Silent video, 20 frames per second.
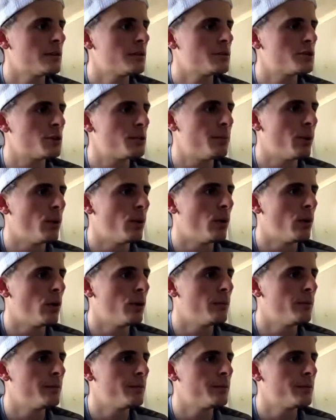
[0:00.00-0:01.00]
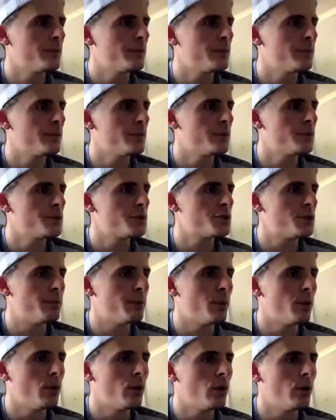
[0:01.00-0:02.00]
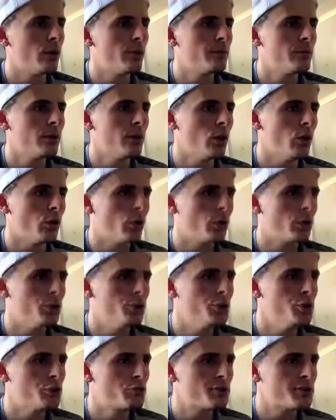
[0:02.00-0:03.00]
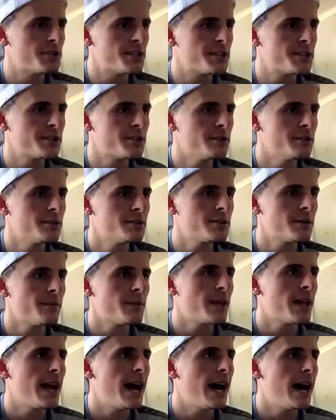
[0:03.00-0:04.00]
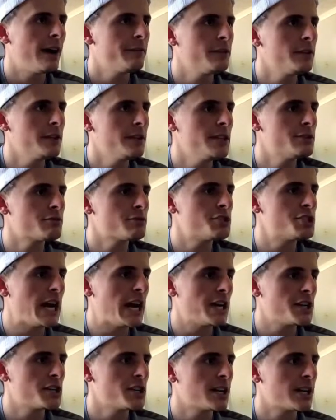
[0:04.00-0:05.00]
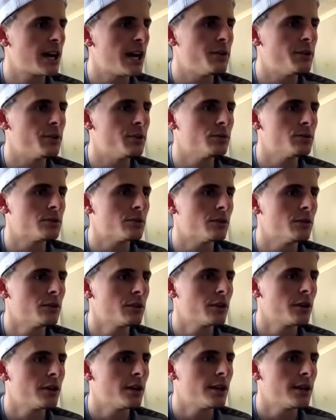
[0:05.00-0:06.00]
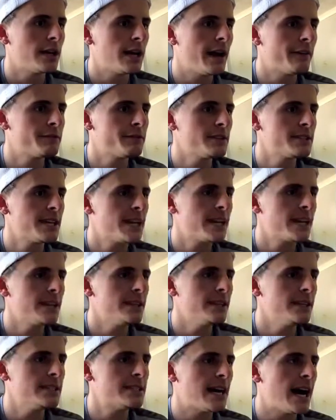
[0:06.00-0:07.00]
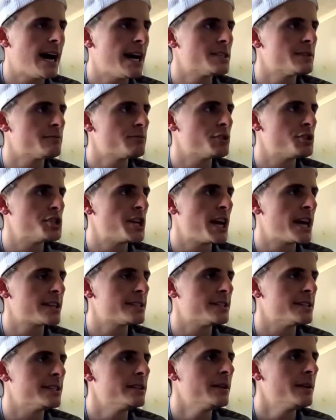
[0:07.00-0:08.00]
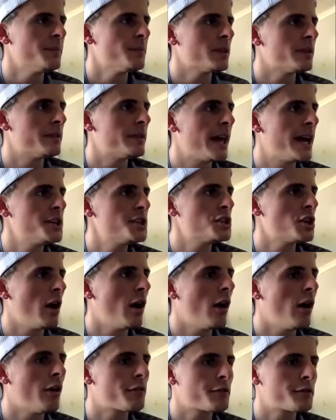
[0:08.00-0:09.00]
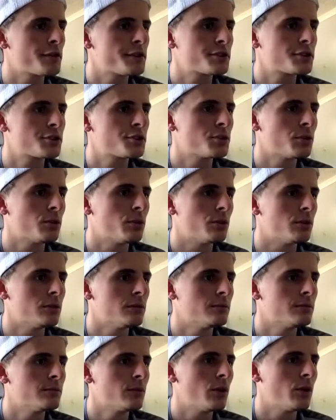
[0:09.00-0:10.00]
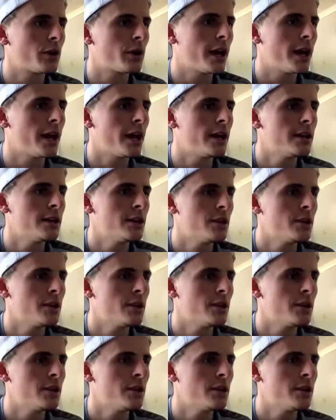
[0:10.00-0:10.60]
Support. Look, new resistance. After these rejection candles, look. After taking these highs and rejecting, there's your half risk short. Okay?